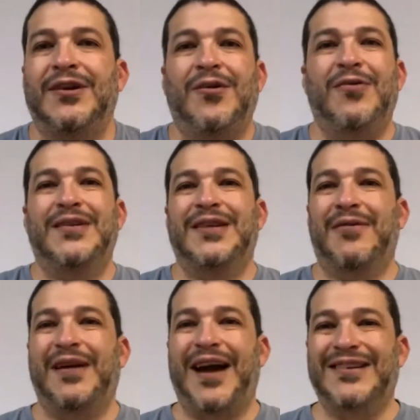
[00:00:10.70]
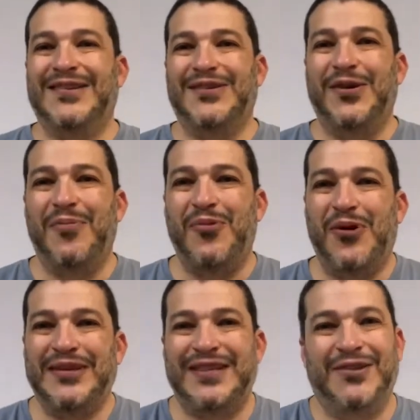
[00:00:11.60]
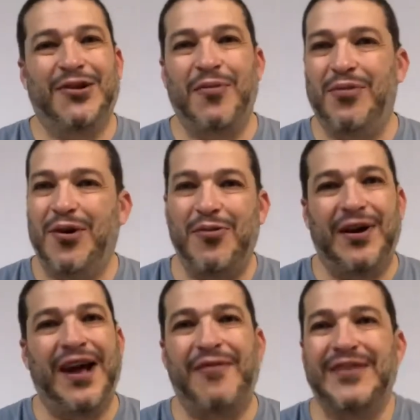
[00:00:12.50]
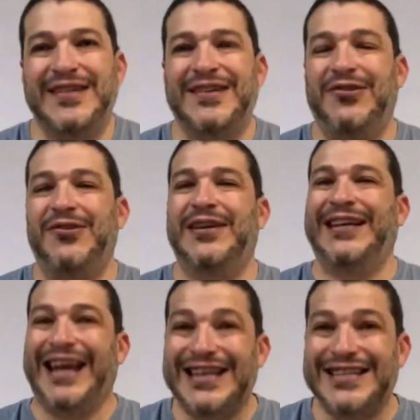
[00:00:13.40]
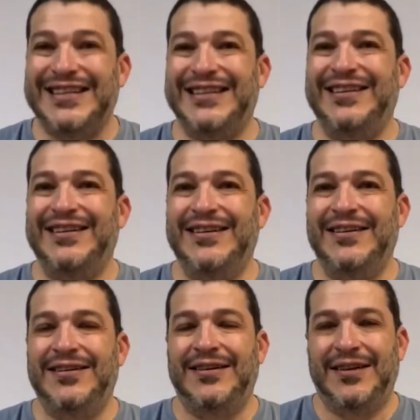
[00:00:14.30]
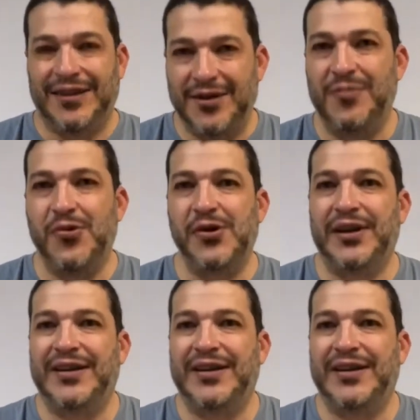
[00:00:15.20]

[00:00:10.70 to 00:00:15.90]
What's up, guys? This is your boy, Cereal Bro, one half of the Cereal Connection. good morning.